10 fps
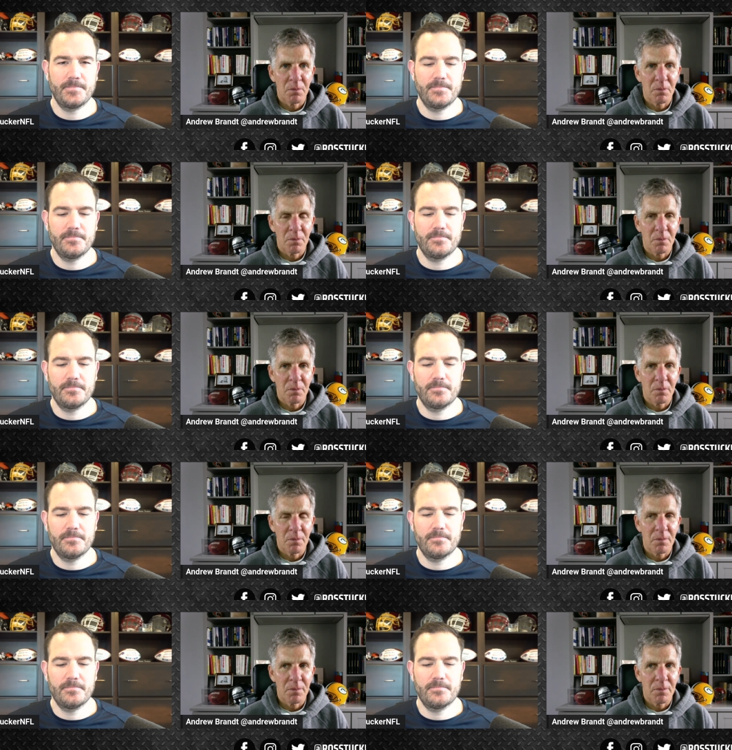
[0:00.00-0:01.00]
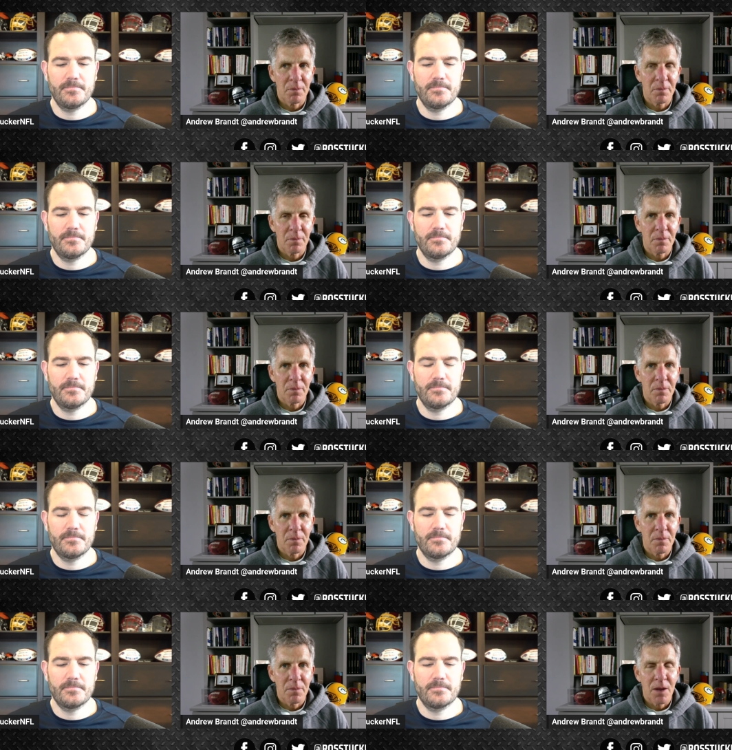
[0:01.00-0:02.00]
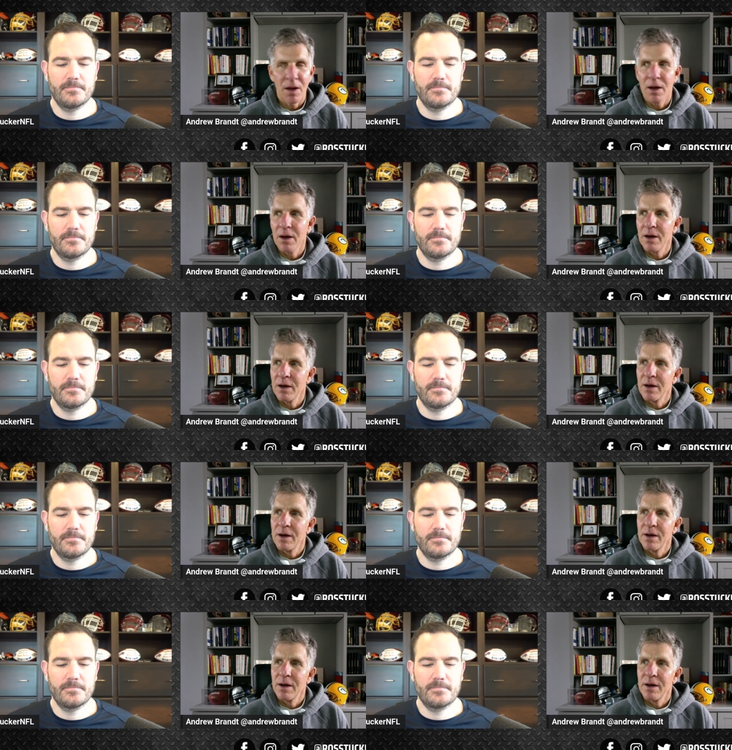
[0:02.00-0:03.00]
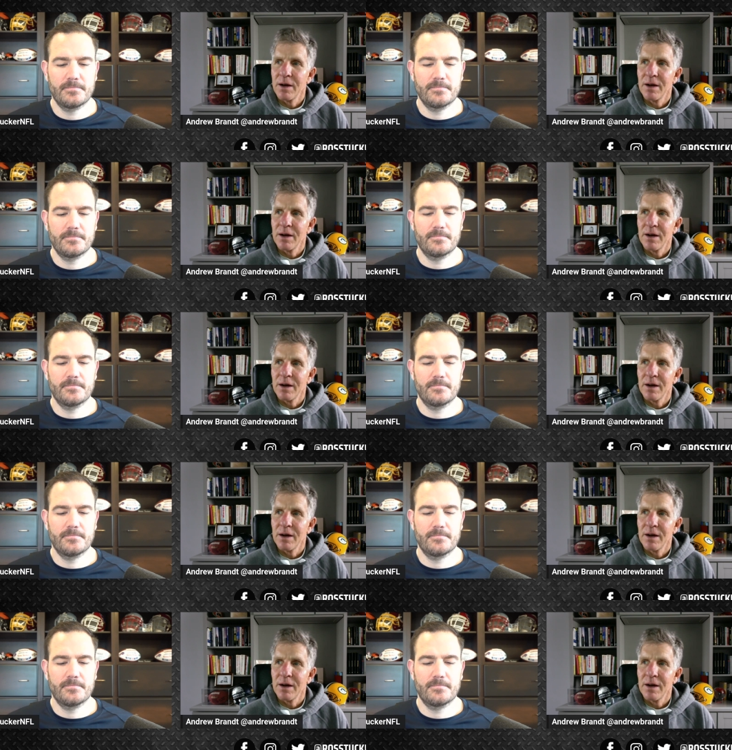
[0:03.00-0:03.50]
No one is speaking in this clip.